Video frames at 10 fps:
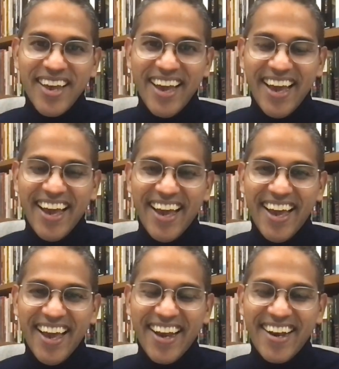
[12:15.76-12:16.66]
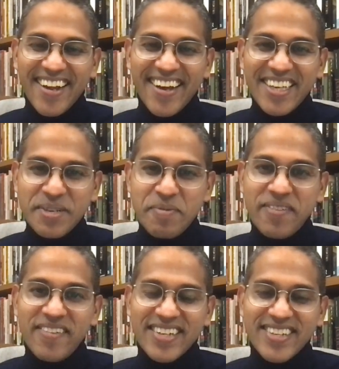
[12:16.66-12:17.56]
And
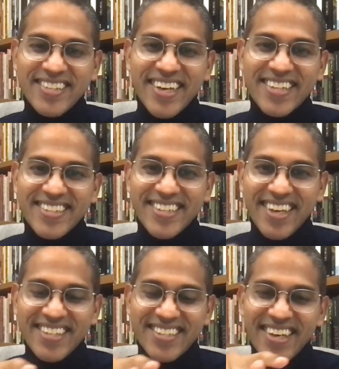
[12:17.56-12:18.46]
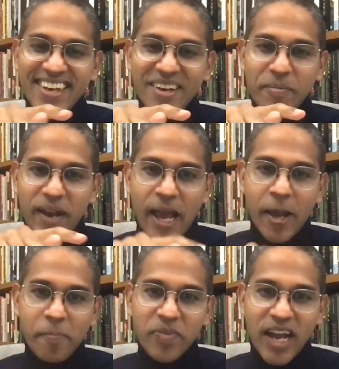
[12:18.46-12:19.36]
Isabel Wilkerson says,
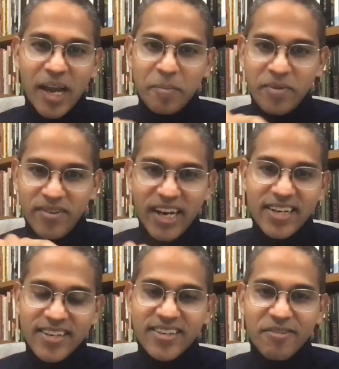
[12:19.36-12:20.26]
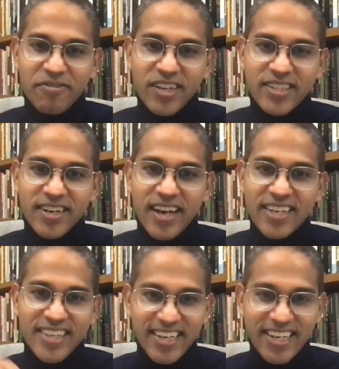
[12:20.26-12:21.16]
but I'm right here in first
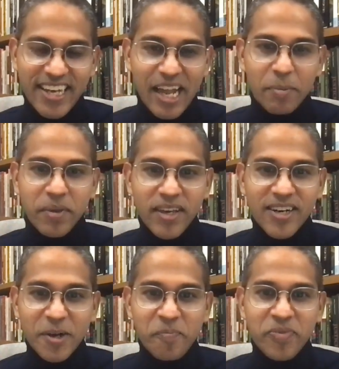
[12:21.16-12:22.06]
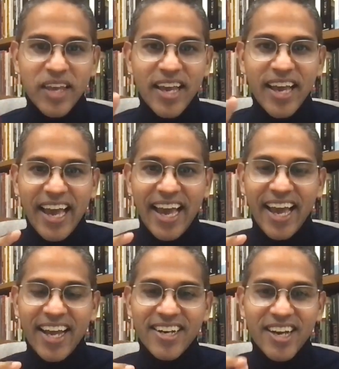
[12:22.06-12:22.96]
class, I need help here.
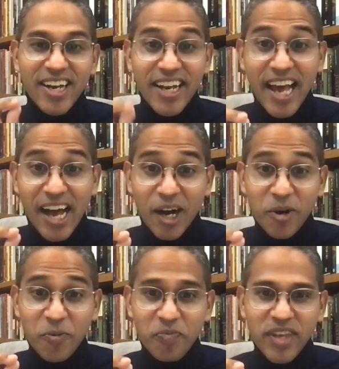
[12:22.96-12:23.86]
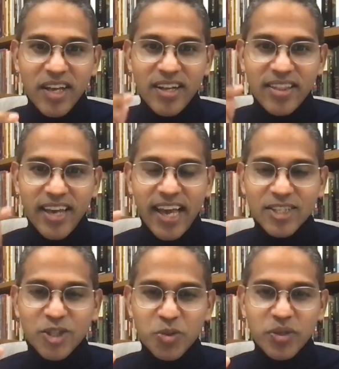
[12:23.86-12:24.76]
And now the
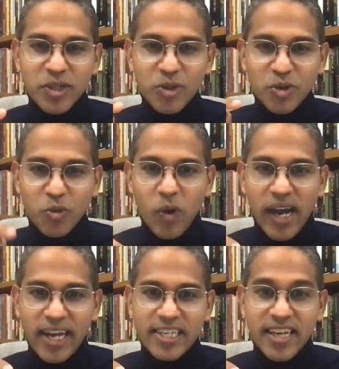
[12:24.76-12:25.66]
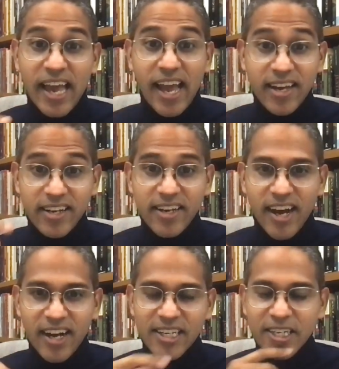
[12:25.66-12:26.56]
head steward, who is white and
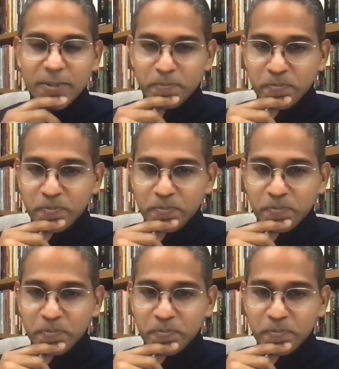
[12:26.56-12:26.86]
young,